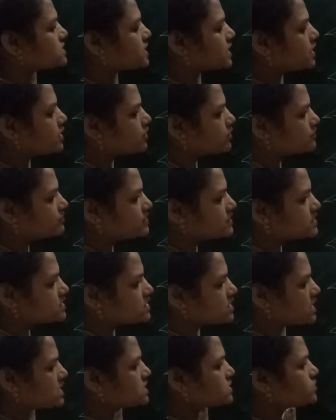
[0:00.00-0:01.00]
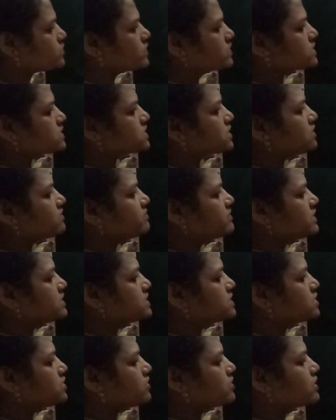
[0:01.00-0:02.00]
side of this transversal
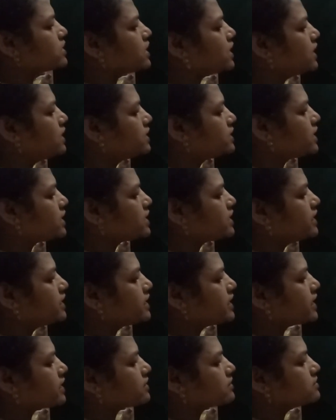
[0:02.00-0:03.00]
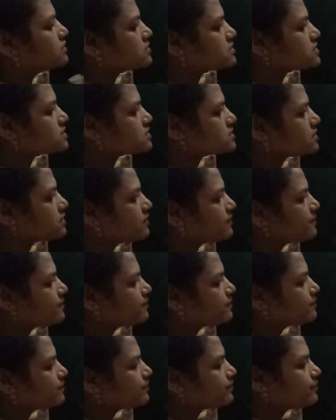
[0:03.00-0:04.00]
means your alternate angles.
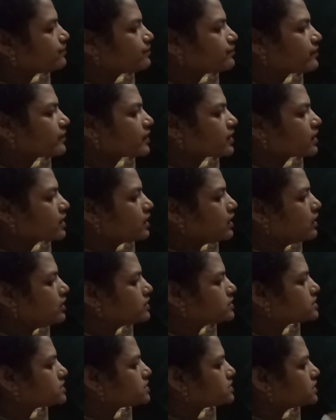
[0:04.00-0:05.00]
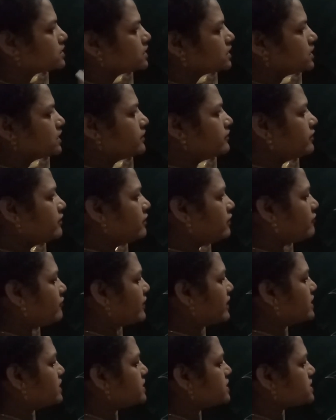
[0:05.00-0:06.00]
Got? We will
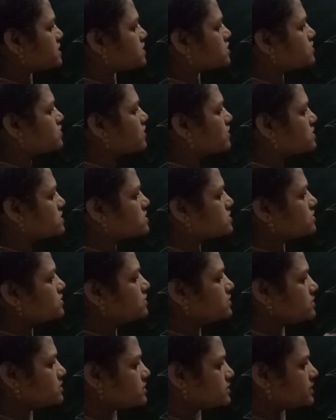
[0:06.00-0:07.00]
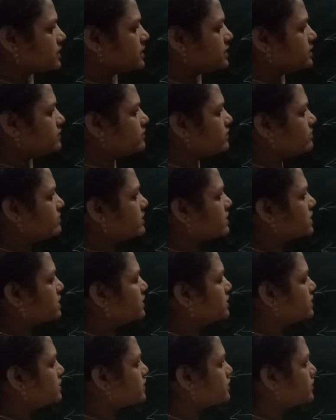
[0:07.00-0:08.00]
find these two also, then it will be
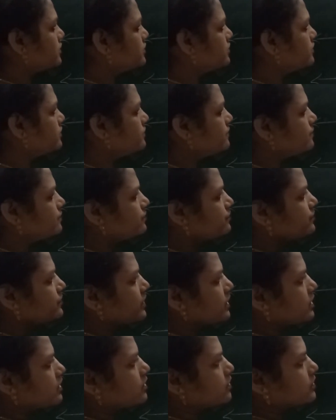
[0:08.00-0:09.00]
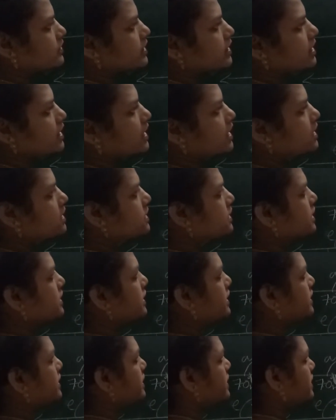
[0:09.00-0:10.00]
clear to you. Okay,
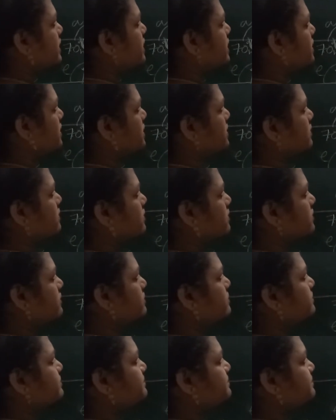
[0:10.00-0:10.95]
alternate interior.